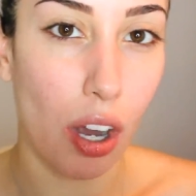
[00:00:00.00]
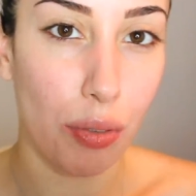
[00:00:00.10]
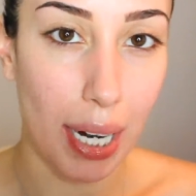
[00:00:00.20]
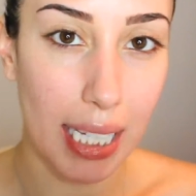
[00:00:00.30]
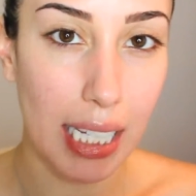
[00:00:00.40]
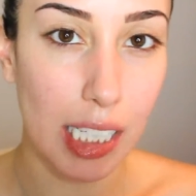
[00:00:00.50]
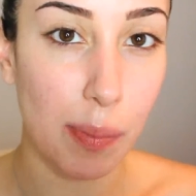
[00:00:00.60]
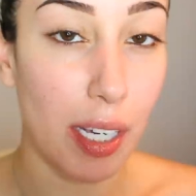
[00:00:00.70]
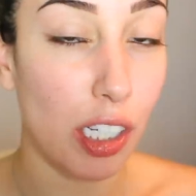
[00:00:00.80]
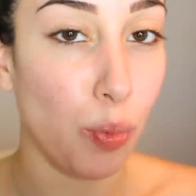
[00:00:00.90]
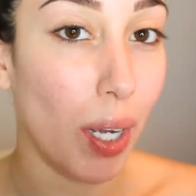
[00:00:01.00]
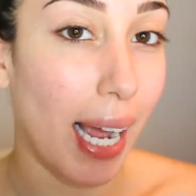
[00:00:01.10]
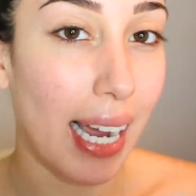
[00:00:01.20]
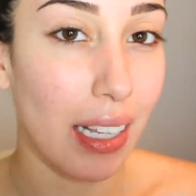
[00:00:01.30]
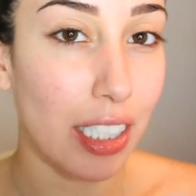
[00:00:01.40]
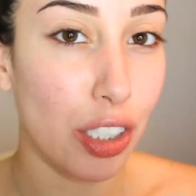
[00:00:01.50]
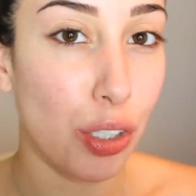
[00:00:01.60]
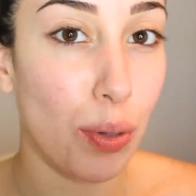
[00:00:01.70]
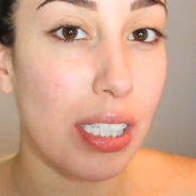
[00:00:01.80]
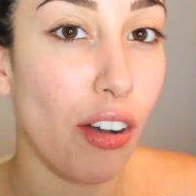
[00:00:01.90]
already is because what I like to
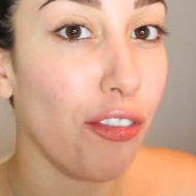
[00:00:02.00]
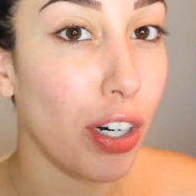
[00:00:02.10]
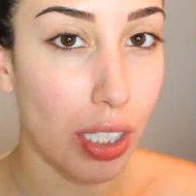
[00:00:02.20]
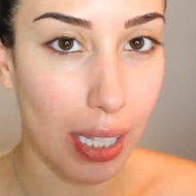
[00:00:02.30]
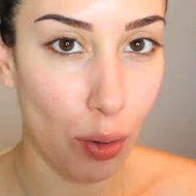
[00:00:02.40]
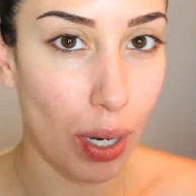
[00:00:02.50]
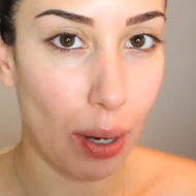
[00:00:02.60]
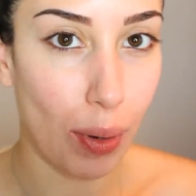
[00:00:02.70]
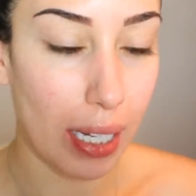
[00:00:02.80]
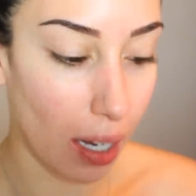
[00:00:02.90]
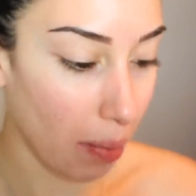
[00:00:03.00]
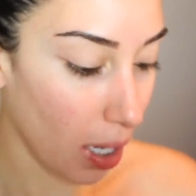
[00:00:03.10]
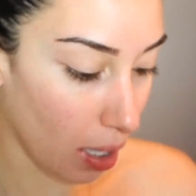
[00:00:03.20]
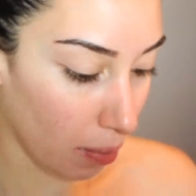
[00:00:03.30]
do is first thing when I wake up,